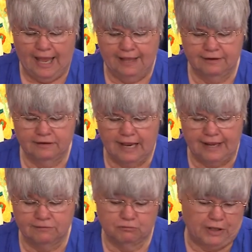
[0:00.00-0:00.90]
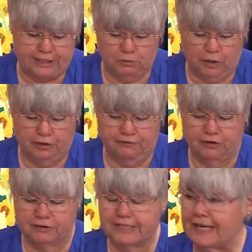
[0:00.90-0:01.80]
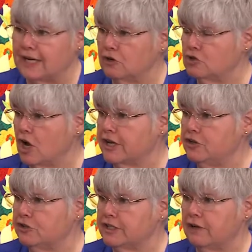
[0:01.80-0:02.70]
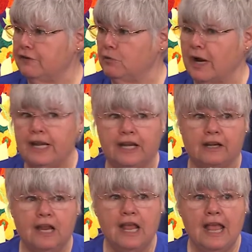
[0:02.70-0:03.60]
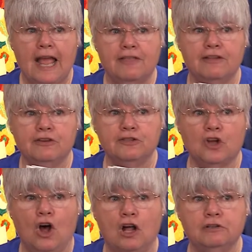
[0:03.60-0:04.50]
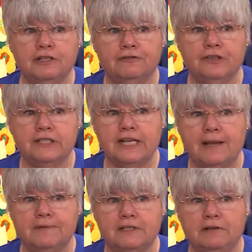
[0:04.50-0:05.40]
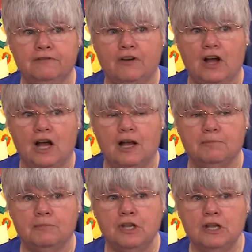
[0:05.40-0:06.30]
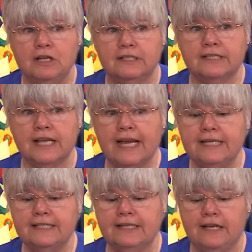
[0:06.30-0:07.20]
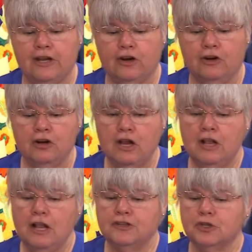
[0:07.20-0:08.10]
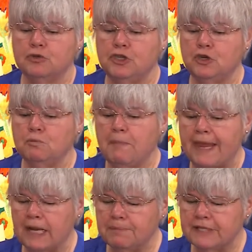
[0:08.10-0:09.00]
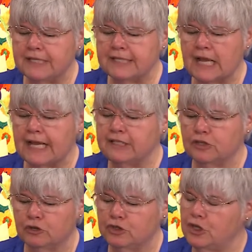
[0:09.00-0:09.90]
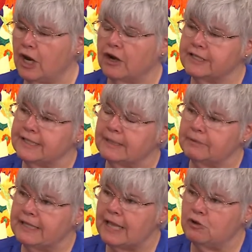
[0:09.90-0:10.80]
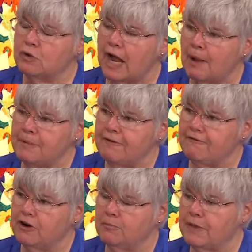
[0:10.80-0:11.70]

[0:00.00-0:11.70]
And that's wonderful. It's like talking to yourself and writing. And then there's all different types of designs in here. So do you make up the designs, or is it something that you copy from